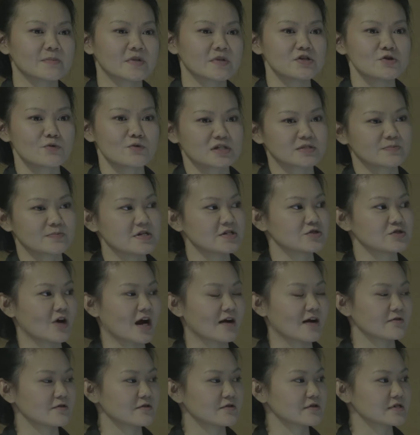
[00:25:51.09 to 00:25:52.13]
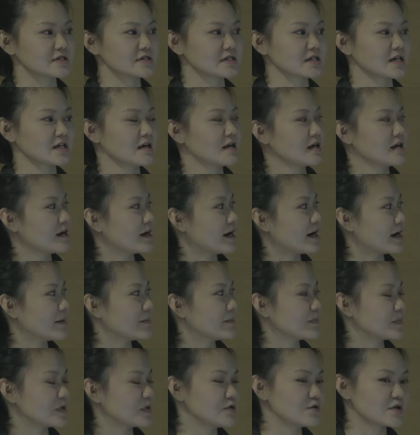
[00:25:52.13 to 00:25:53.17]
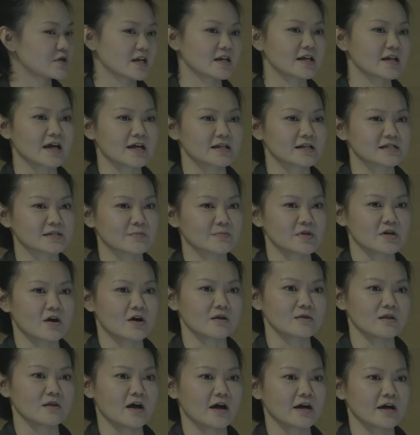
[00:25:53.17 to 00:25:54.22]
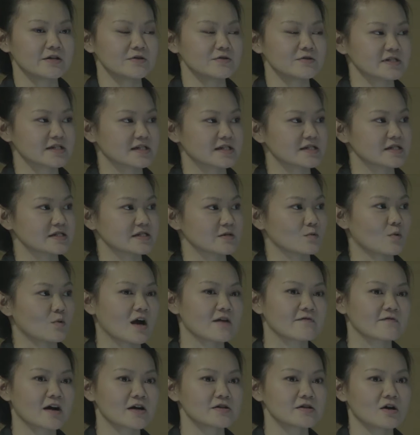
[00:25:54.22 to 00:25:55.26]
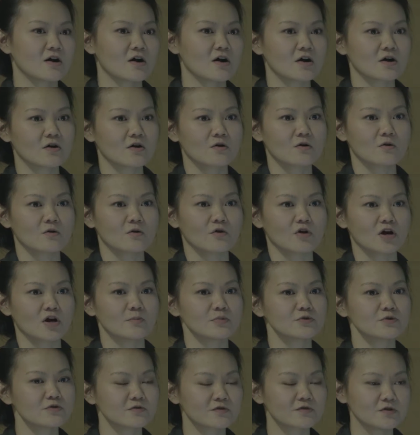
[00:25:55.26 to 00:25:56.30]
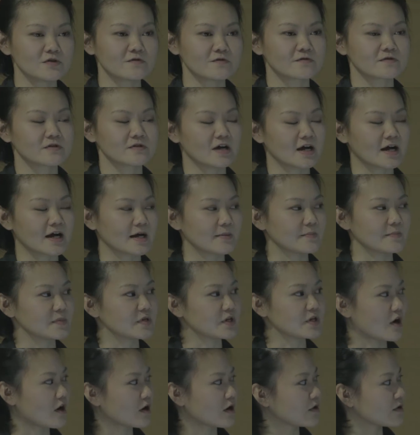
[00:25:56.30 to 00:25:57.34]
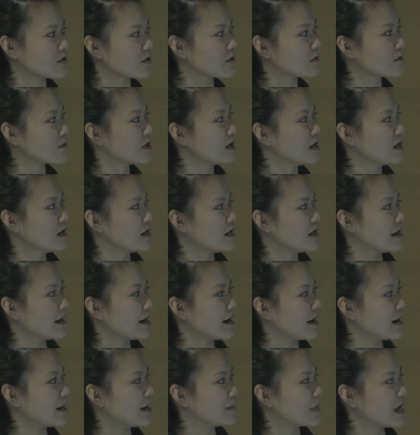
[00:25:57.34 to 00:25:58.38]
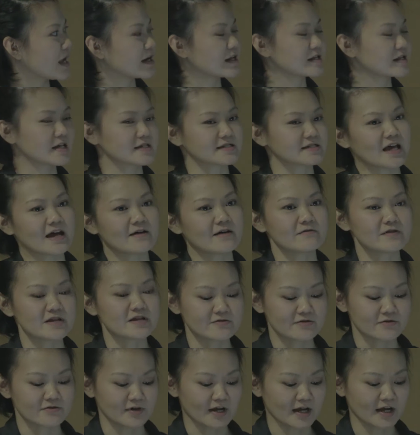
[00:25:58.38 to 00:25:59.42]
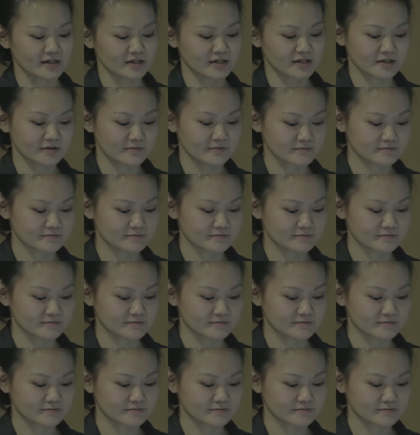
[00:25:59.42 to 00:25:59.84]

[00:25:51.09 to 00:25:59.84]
the USB drivers, you can get something online using just a Wi-Fi dongle or a Bluetooth dongle, and it does have Ethernet.